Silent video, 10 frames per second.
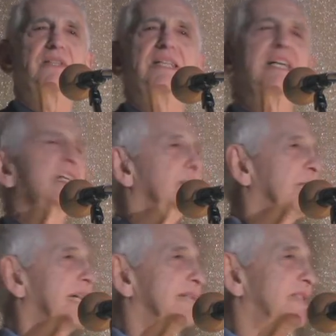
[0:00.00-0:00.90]
that I
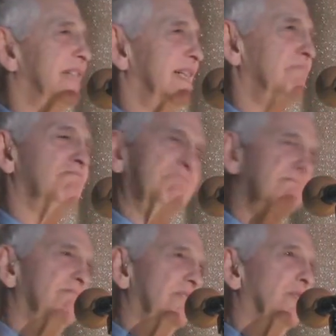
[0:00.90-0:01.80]
might have said
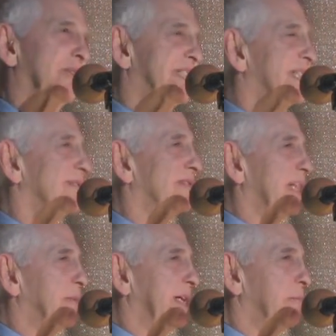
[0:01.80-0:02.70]
to myself
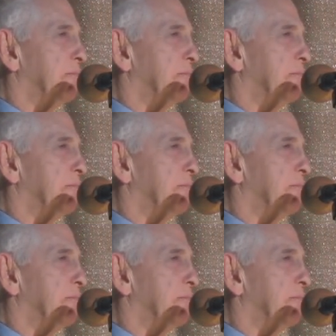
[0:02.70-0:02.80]
anyway,